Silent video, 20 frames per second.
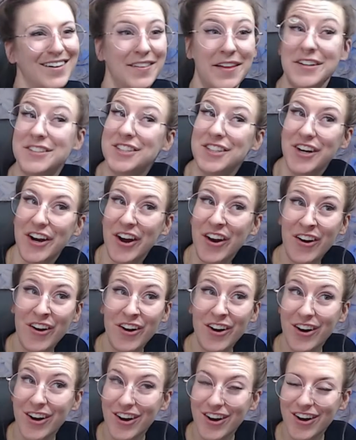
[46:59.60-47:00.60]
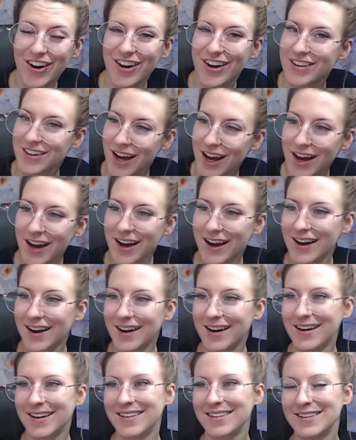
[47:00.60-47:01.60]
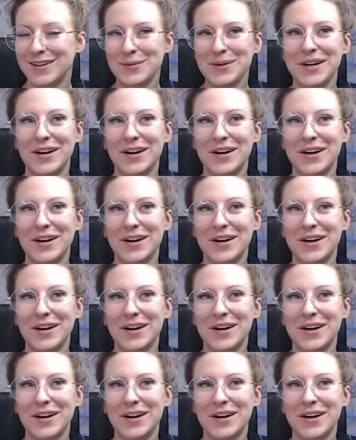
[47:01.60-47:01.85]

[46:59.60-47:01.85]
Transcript: let you know yeah, let me